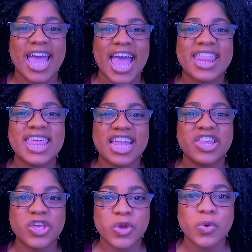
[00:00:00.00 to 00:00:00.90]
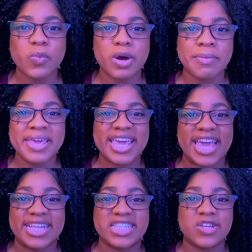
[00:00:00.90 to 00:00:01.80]
and then you will
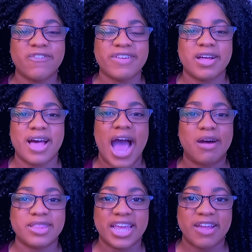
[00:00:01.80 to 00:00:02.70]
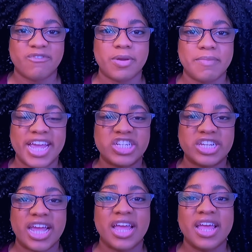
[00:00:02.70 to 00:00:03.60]
begin to fill out the
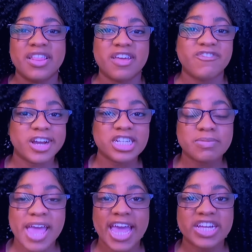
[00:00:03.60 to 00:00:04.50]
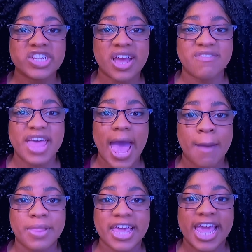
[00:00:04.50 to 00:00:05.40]
information. The first page of the
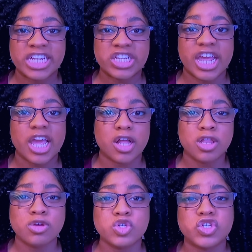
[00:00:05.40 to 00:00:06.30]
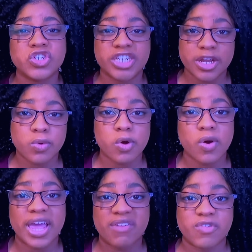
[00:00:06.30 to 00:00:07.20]
application includes
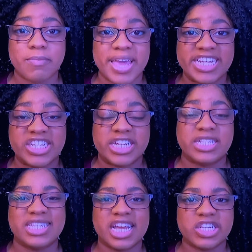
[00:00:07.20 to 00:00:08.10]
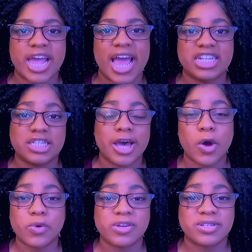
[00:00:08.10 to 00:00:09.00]
general information such as the
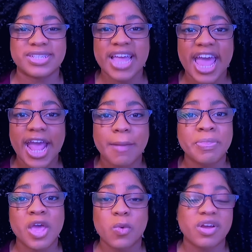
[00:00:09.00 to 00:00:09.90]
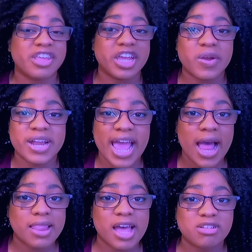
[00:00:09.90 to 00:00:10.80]
owner's name, whether you're an
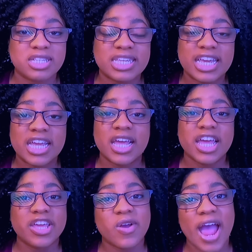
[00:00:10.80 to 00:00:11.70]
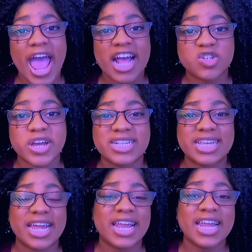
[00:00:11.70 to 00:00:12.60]
LLC, your address,
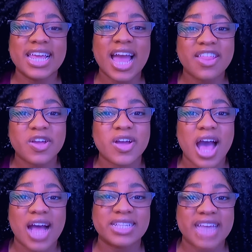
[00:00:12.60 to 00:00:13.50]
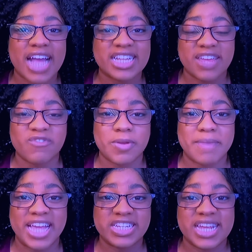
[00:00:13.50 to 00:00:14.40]
and any other contact
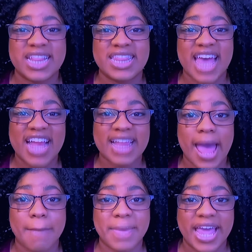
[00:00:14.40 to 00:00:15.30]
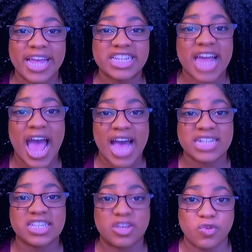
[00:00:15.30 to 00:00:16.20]
information that that page
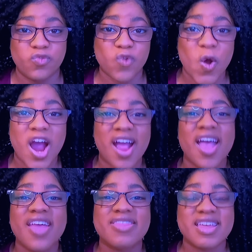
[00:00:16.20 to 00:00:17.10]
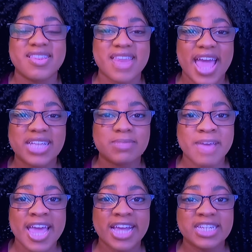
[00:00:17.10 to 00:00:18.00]
asks you for. The next
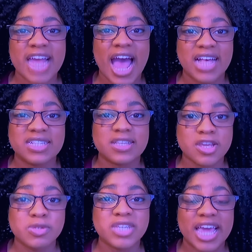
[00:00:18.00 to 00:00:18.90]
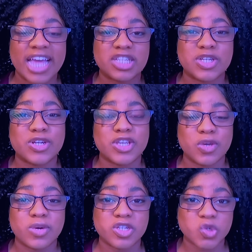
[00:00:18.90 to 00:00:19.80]
page asks you to enter
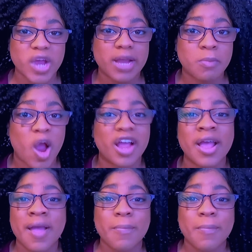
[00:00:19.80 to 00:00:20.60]
your trademark.